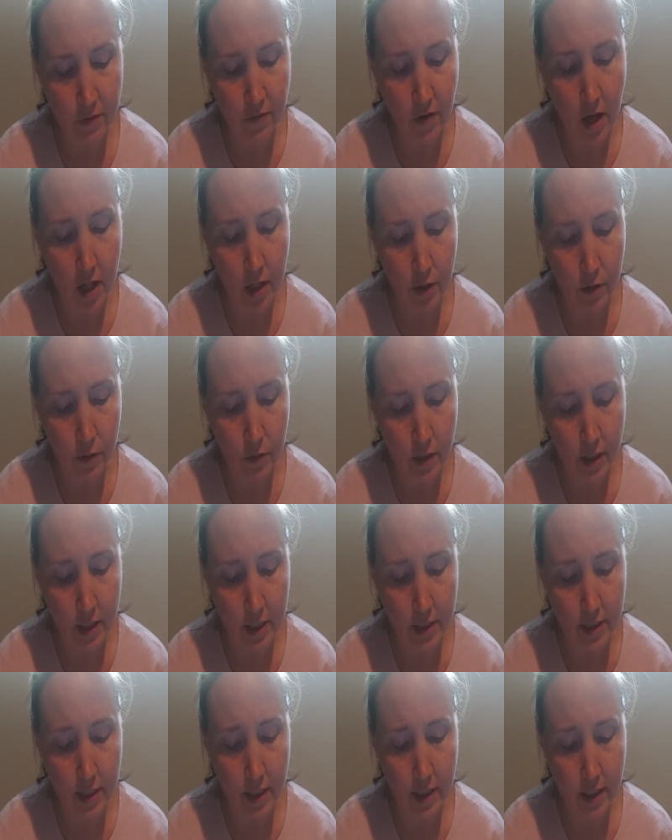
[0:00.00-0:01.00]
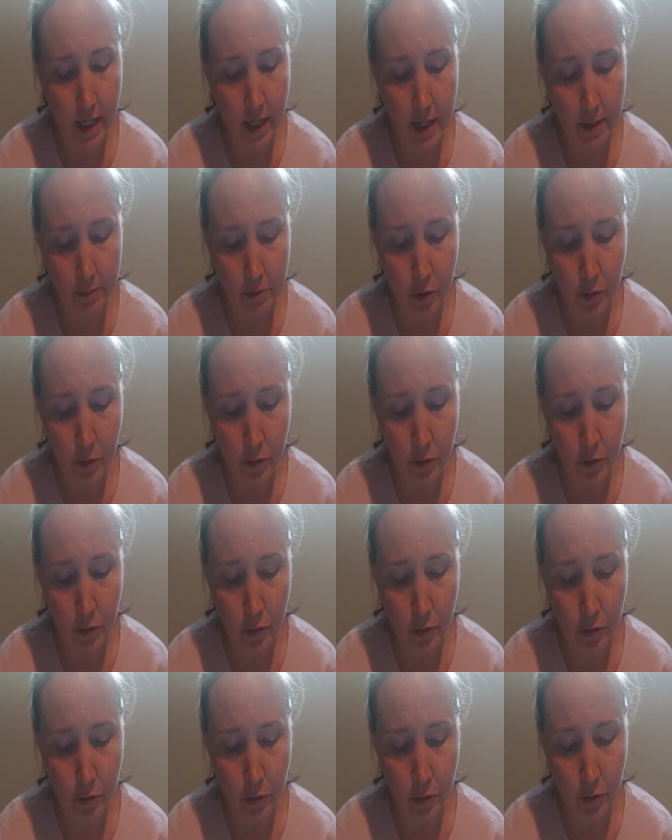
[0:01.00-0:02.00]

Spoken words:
followed until it came to a complete.